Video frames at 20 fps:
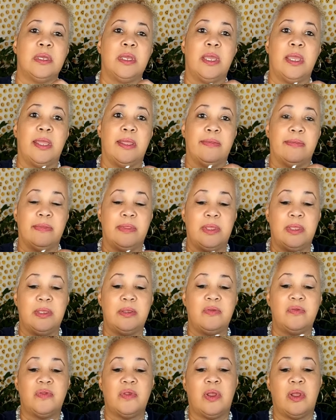And
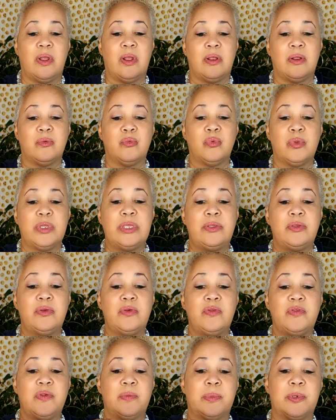these are
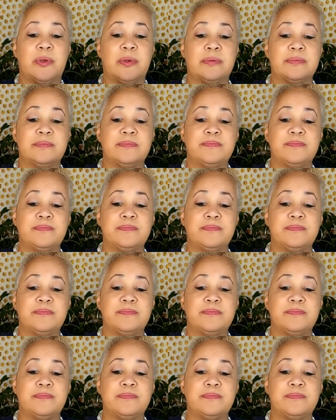reusable.